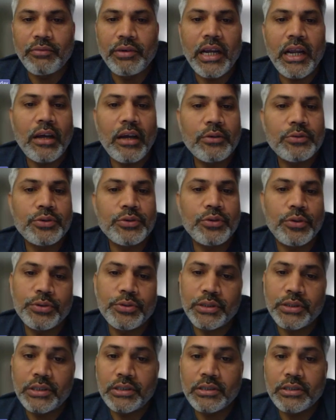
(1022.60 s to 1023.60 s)
data warehouse
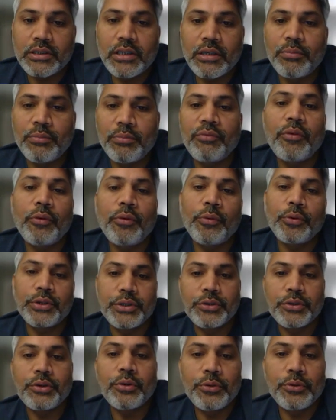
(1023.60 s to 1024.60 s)
solutions
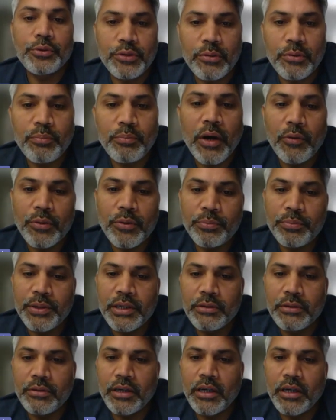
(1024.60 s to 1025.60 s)
before you go to the
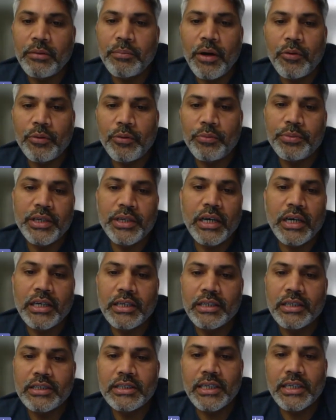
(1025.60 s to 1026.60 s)
Power
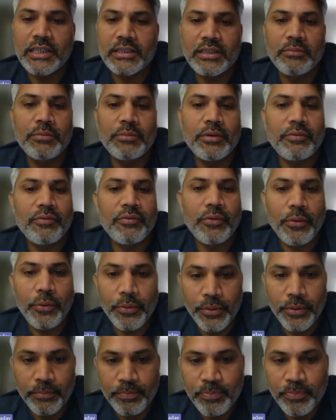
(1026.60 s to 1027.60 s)
BI in stage number
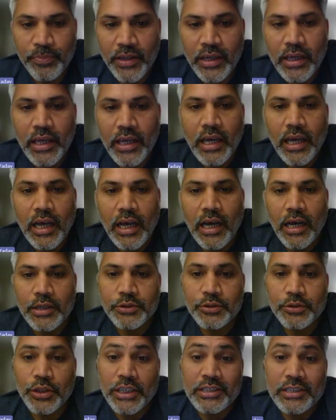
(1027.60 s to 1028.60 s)
4.
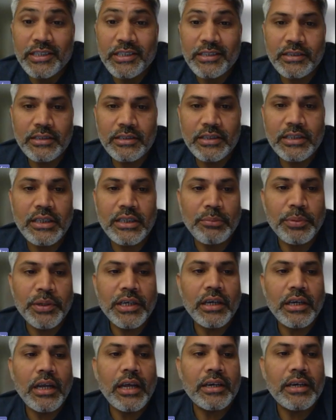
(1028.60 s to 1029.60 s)
So this is
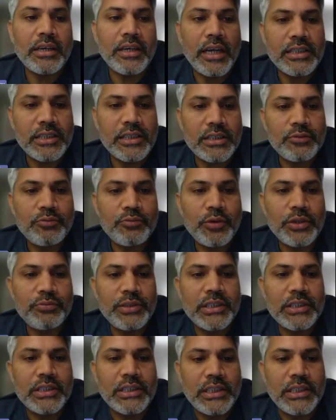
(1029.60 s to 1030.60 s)
typical
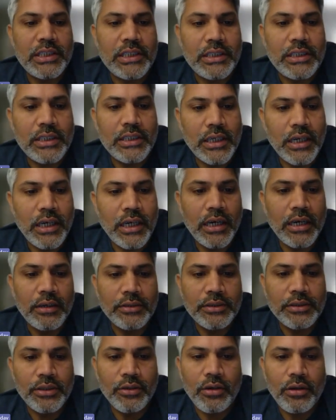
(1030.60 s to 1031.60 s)
architecture, what we see,
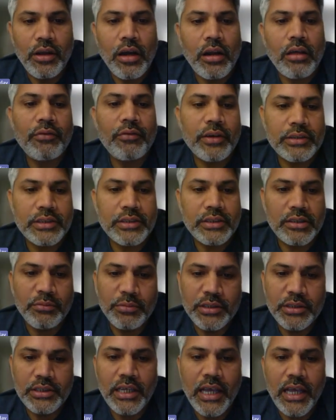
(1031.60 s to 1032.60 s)
a lot of
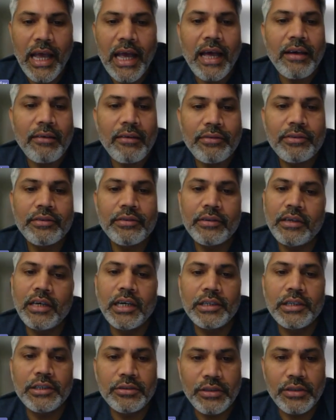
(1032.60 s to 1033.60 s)
customers
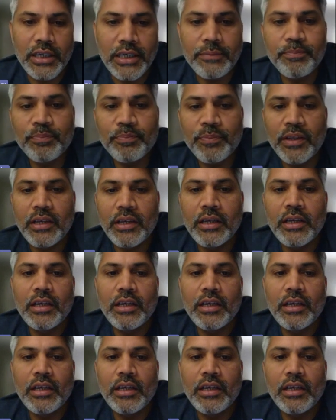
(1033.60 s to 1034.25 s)
have today,